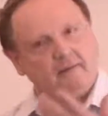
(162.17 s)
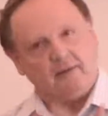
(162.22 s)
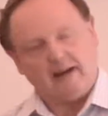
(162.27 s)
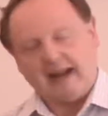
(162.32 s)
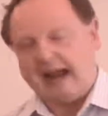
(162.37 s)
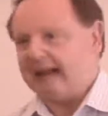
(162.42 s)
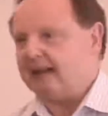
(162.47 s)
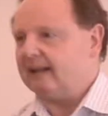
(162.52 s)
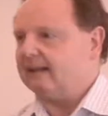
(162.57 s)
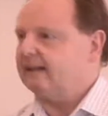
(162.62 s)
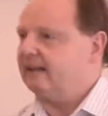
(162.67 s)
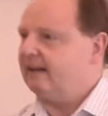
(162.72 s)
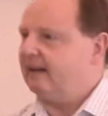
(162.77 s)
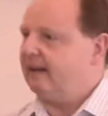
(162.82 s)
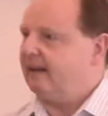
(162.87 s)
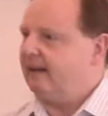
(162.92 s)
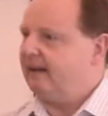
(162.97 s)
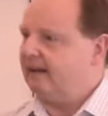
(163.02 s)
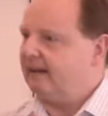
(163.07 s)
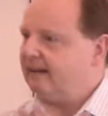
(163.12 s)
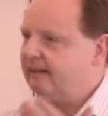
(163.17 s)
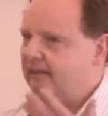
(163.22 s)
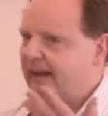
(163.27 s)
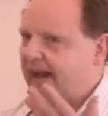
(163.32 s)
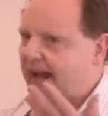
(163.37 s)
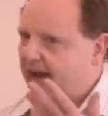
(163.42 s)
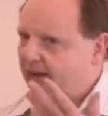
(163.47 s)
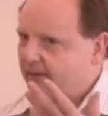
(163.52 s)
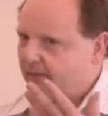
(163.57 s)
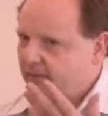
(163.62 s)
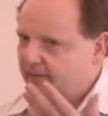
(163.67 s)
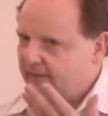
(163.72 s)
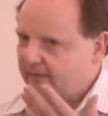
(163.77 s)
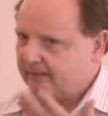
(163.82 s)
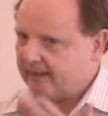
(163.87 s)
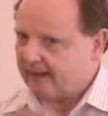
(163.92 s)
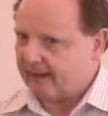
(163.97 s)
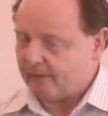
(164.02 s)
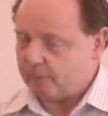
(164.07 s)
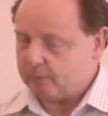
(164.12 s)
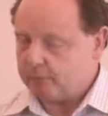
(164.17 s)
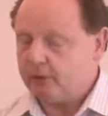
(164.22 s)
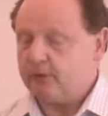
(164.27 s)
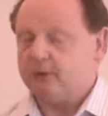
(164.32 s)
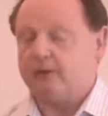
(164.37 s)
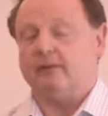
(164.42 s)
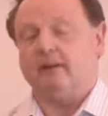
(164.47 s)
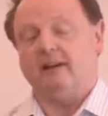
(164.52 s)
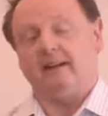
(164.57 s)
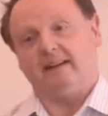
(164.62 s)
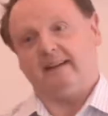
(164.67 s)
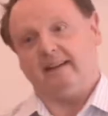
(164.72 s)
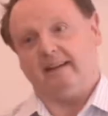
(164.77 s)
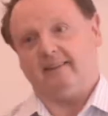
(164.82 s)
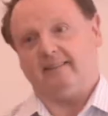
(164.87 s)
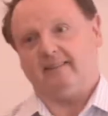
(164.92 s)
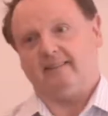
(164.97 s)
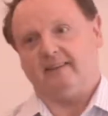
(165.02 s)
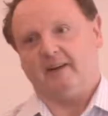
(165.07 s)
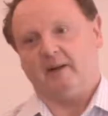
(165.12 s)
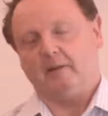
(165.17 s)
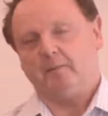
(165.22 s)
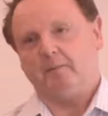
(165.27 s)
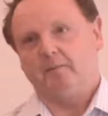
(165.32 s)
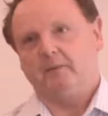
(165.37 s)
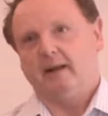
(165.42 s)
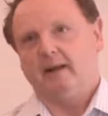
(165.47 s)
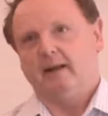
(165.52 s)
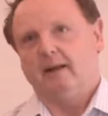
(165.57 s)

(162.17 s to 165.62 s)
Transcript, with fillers: reality and how, how beautiful it is? Yeah?